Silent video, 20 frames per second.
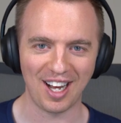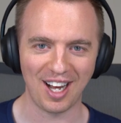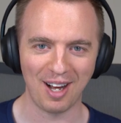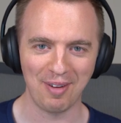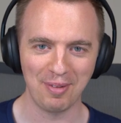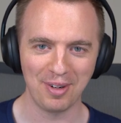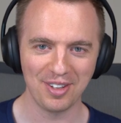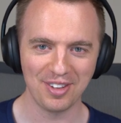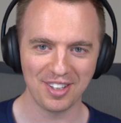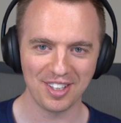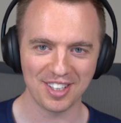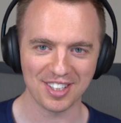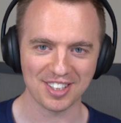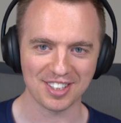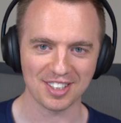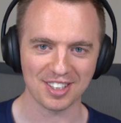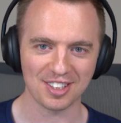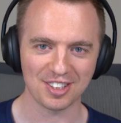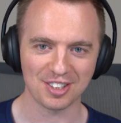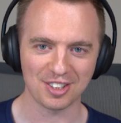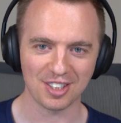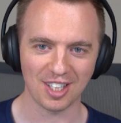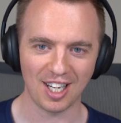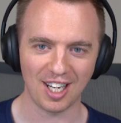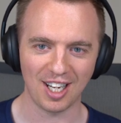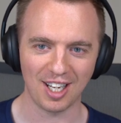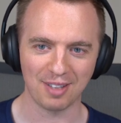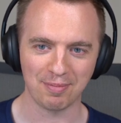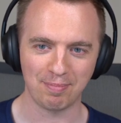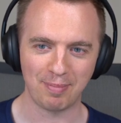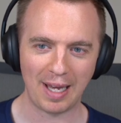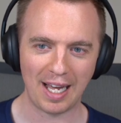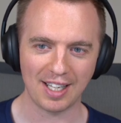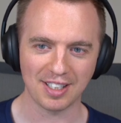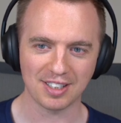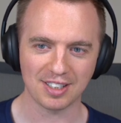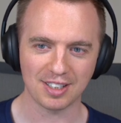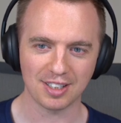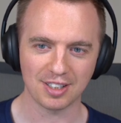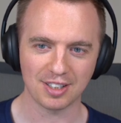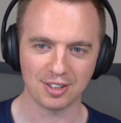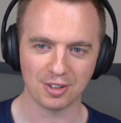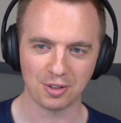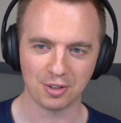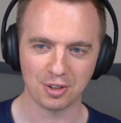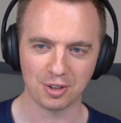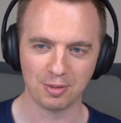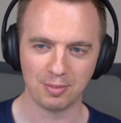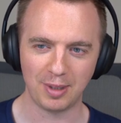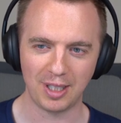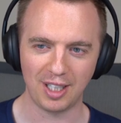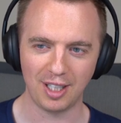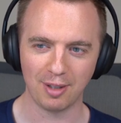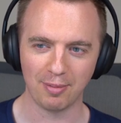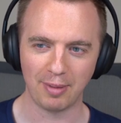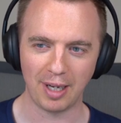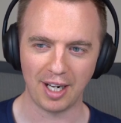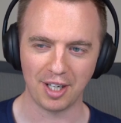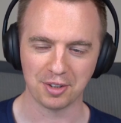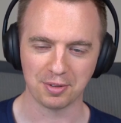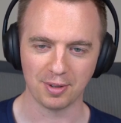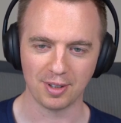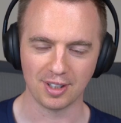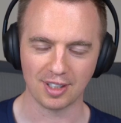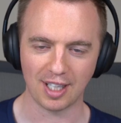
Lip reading: I'm on this best social media management